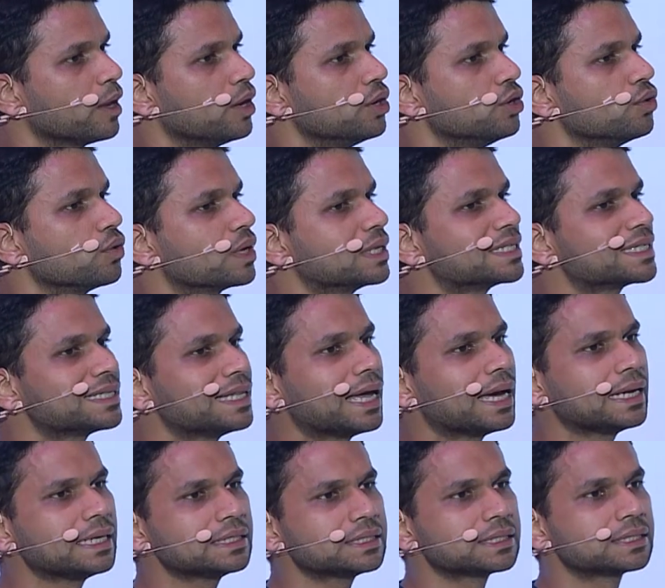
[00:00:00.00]
You can
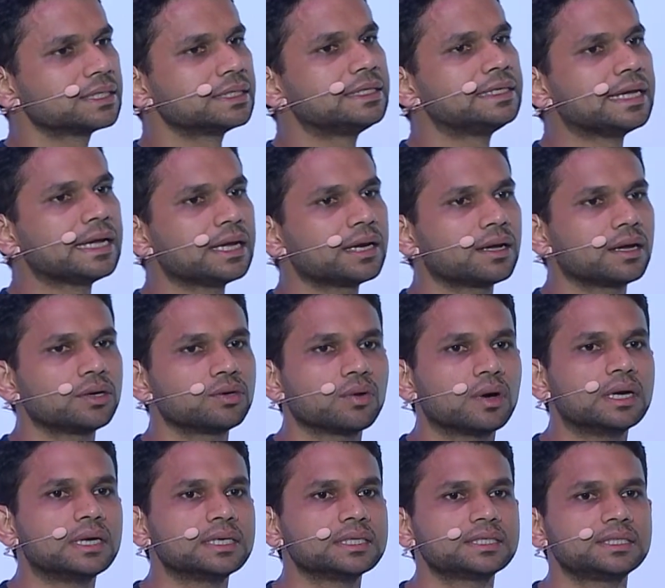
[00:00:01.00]
slice the data to
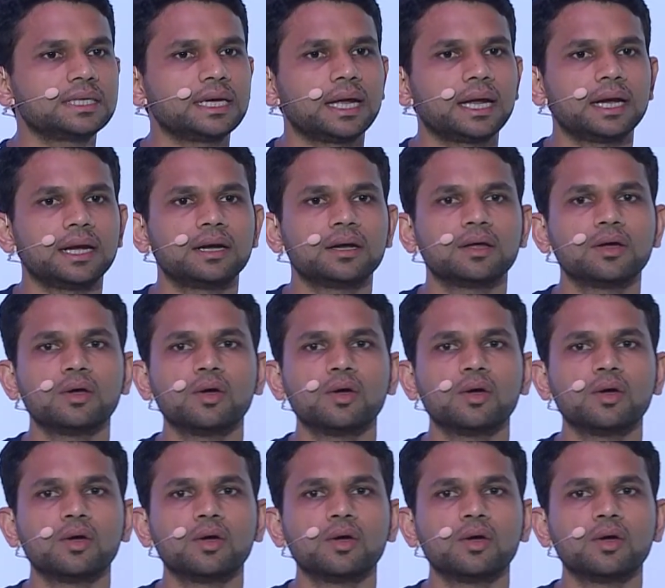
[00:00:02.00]
understand